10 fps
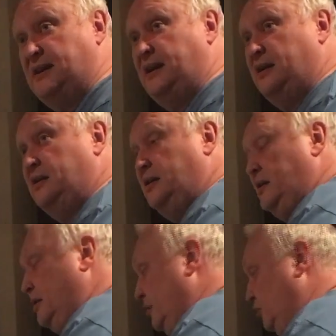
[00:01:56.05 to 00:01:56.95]
is one it. One
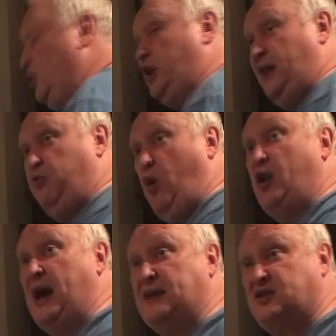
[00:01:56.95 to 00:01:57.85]
hasta. You can have one
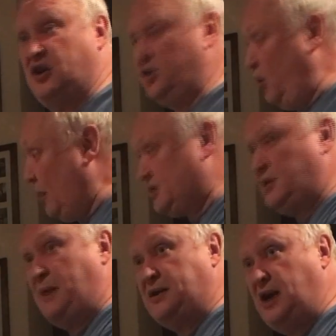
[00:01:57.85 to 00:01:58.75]
hasta. No hasta
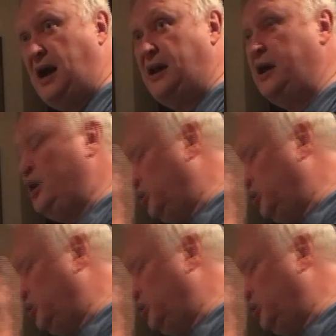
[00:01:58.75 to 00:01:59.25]
mañana,